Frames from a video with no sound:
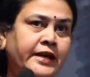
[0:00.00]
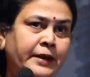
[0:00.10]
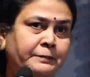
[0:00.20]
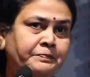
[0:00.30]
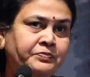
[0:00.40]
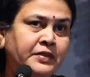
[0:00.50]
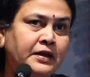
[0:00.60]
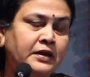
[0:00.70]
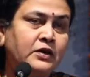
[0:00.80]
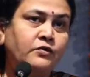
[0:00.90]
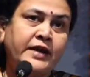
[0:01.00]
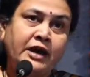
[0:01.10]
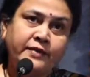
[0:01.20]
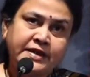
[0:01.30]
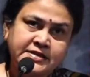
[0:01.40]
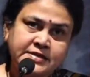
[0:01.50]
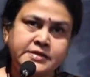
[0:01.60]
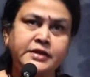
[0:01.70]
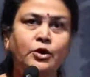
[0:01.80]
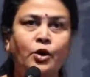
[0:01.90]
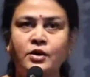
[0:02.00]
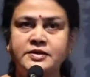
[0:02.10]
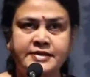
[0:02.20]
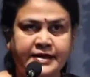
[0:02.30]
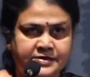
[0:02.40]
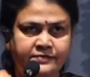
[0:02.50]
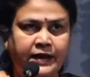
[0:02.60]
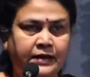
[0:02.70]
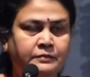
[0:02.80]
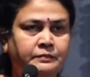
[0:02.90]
era. We have existing laws as well.